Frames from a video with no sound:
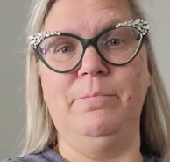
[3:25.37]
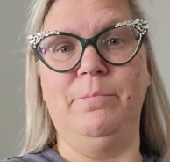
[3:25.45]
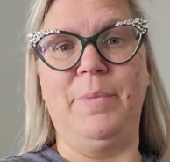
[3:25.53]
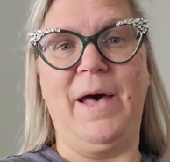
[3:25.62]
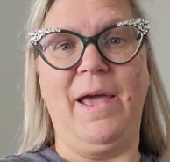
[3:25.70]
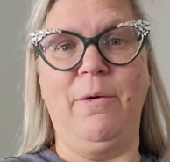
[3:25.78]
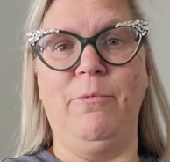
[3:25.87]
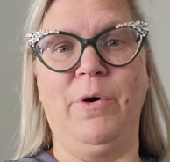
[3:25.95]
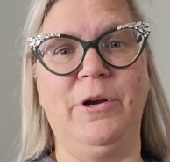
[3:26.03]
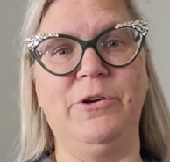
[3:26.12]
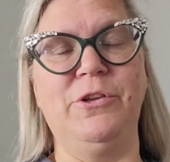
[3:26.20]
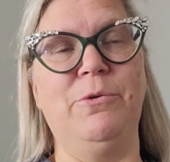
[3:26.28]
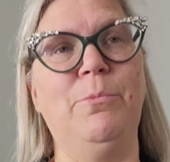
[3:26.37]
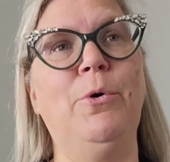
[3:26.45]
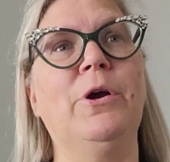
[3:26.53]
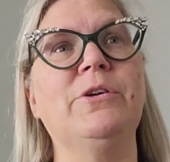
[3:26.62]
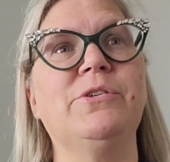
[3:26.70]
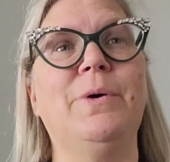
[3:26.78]
buy one or two
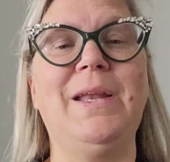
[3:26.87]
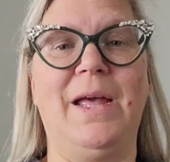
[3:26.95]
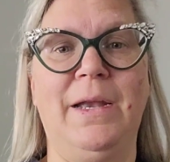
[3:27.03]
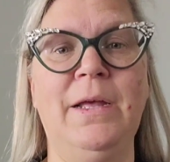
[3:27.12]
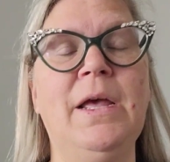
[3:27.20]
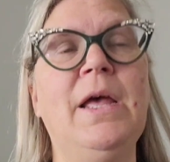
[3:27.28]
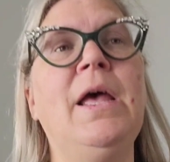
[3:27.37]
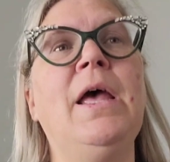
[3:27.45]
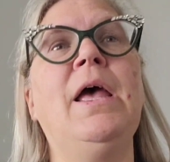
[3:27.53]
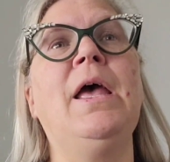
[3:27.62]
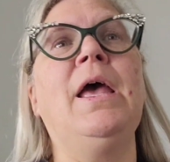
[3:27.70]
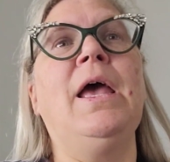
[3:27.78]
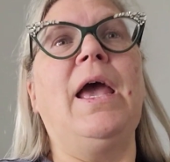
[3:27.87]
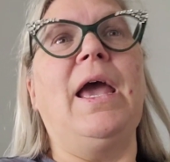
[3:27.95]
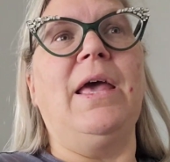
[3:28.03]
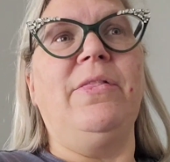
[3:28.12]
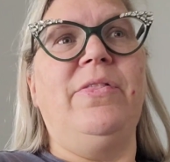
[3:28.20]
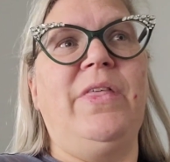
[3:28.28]
more. So I did.
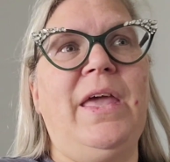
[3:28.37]
And